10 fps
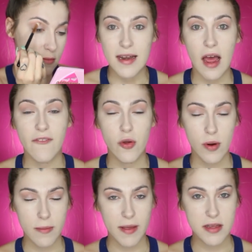Now if you
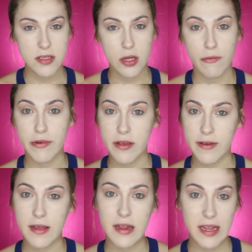want to make this look really,
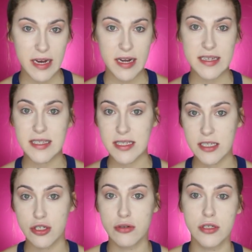really clean and
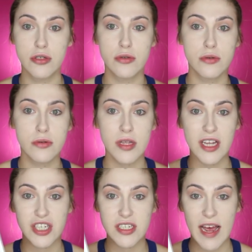sleek, you could use
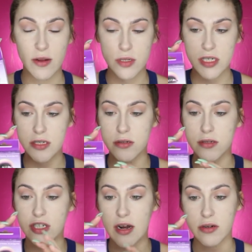shadow
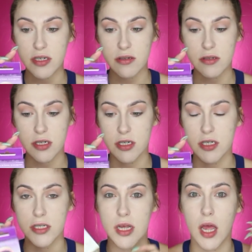shields. Shadow shields are
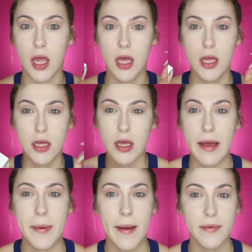just like,
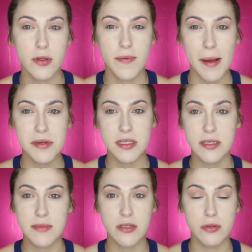you probably
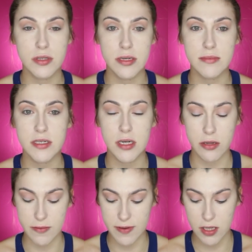see me use them in
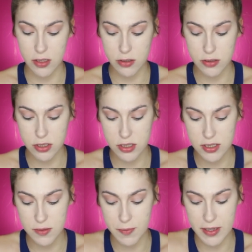other videos. They're
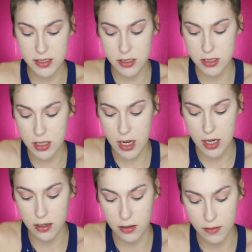just basically
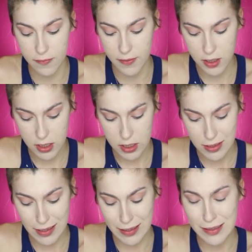kind of
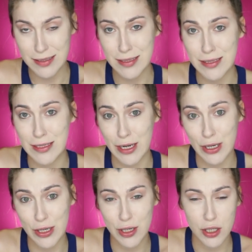like
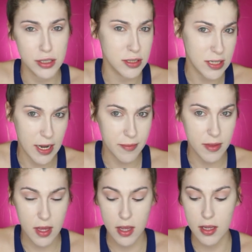sticker type
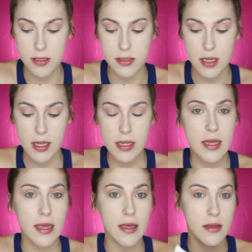things,
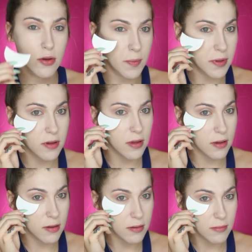and you put
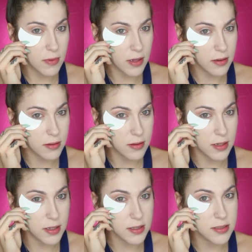them like
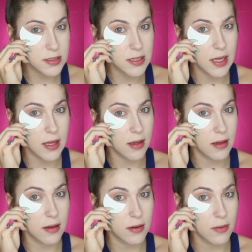this,
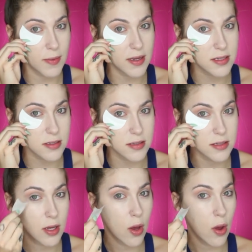and you basically
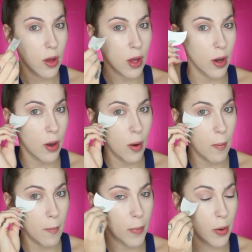can
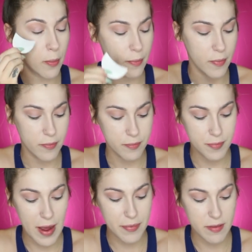
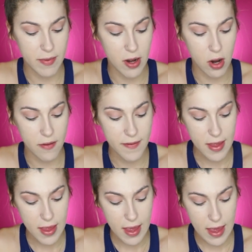pop them right off,
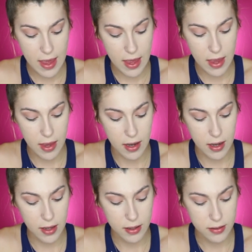and